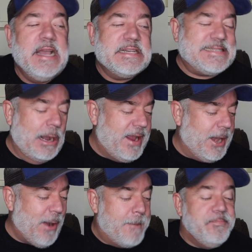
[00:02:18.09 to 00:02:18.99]
So
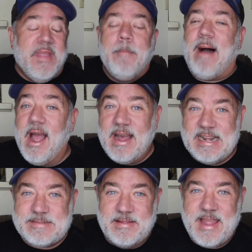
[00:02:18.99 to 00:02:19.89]
anyway, my
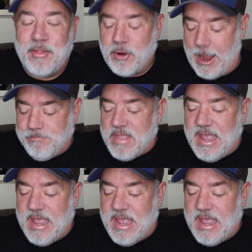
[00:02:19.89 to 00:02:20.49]
husband the other day,